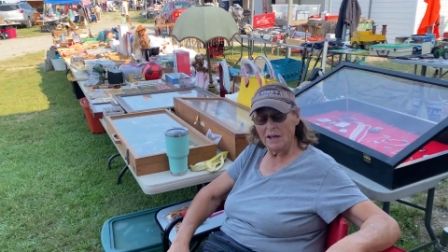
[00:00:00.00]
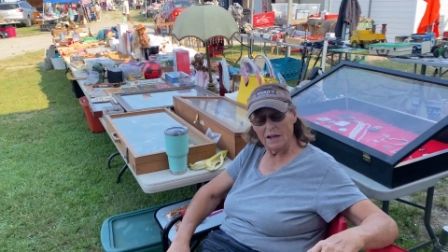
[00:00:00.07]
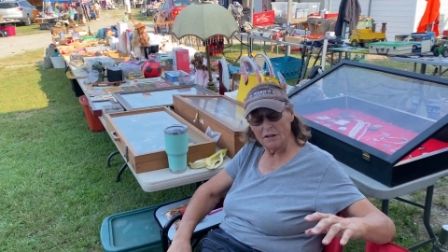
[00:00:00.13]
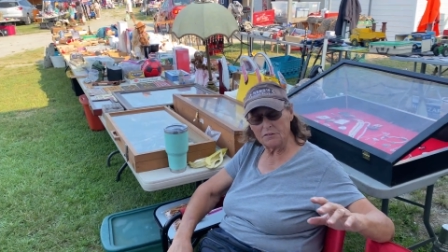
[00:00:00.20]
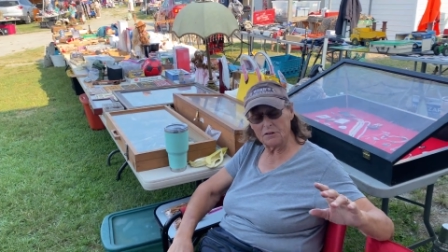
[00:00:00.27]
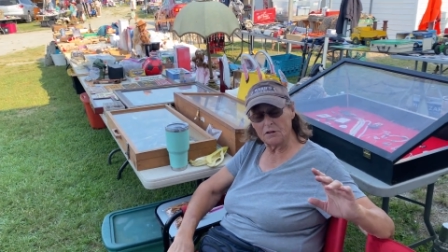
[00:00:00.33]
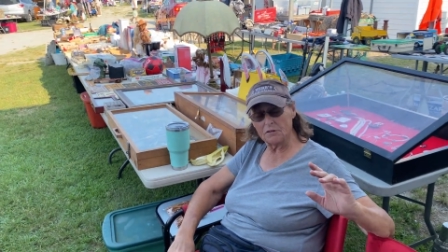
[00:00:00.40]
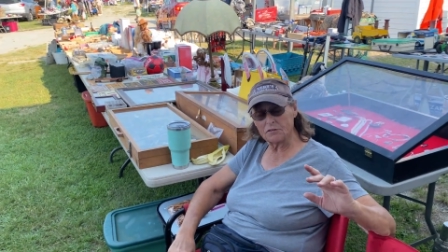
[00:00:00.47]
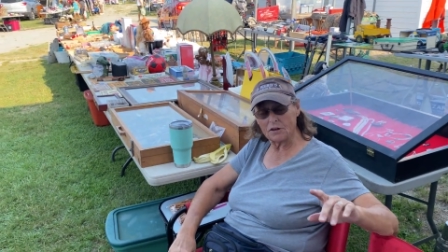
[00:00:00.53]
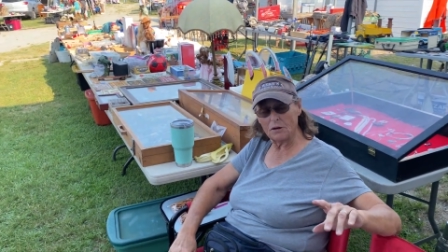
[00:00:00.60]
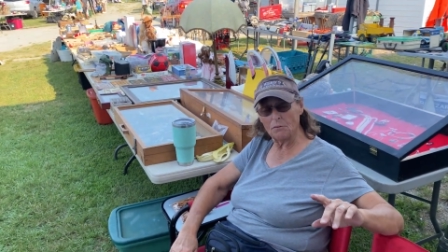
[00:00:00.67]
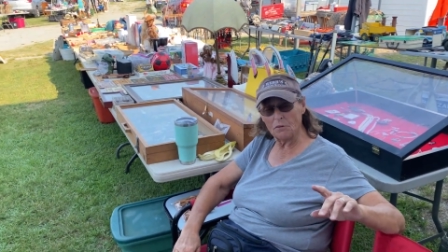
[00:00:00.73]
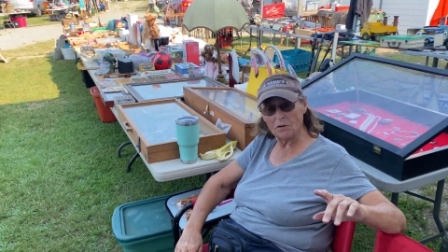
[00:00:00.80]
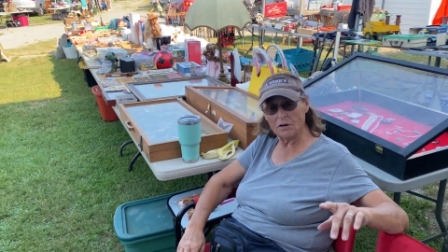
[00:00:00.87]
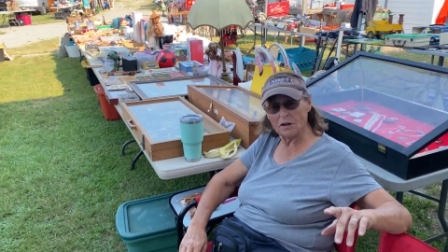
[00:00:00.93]
Is there
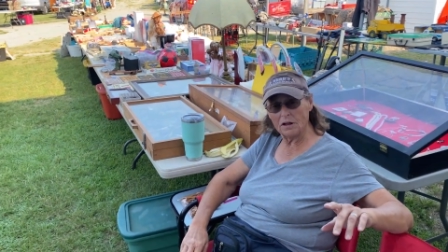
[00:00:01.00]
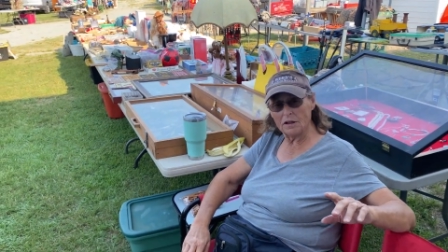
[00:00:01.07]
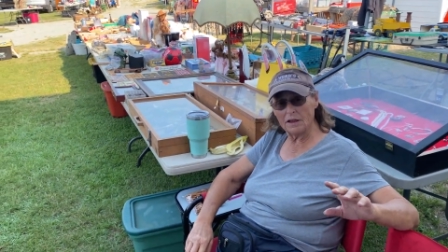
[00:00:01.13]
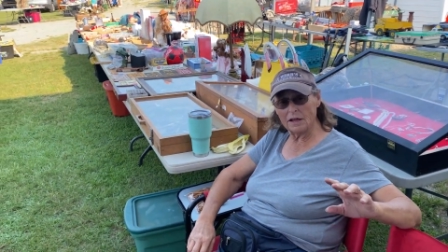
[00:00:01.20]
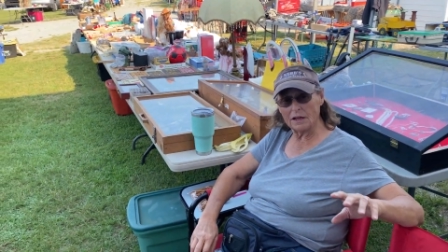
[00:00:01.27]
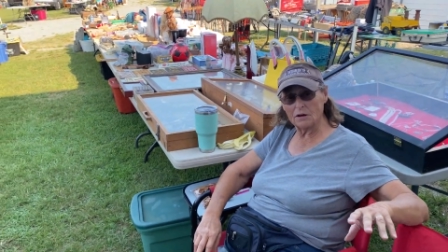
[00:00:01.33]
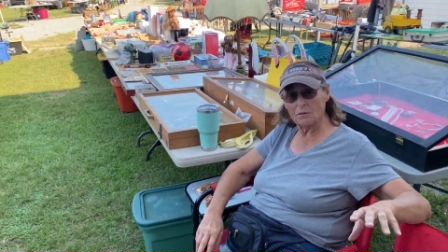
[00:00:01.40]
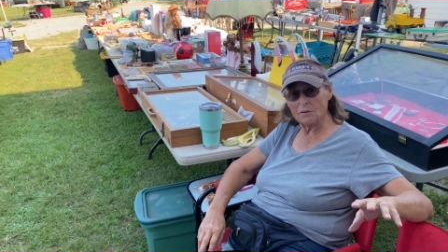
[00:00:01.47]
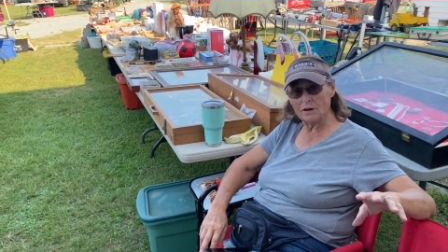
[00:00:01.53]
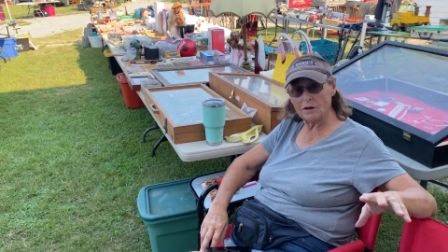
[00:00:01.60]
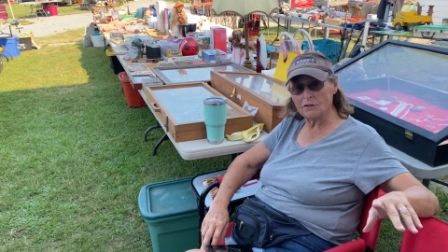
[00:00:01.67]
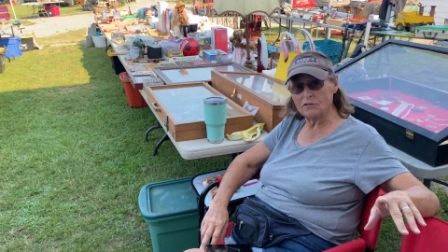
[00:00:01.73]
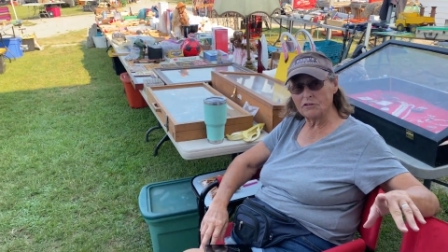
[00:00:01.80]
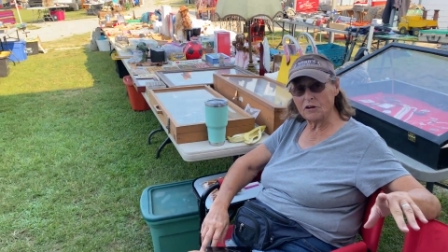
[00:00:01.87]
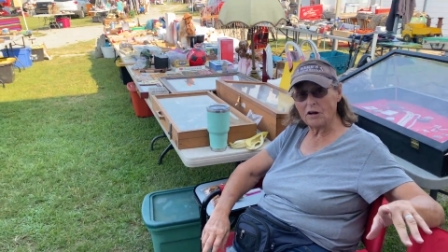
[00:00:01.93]
somewhere now they can go in there
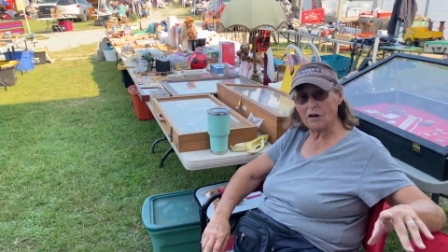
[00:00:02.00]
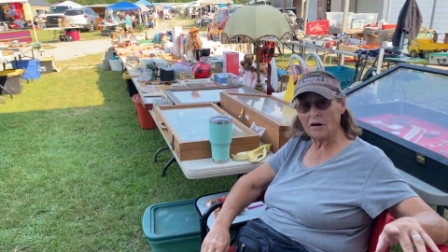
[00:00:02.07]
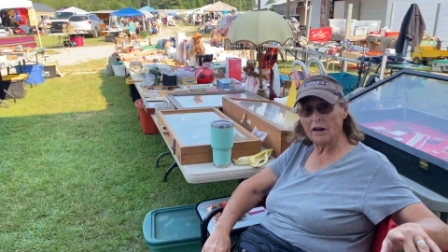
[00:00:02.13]
and share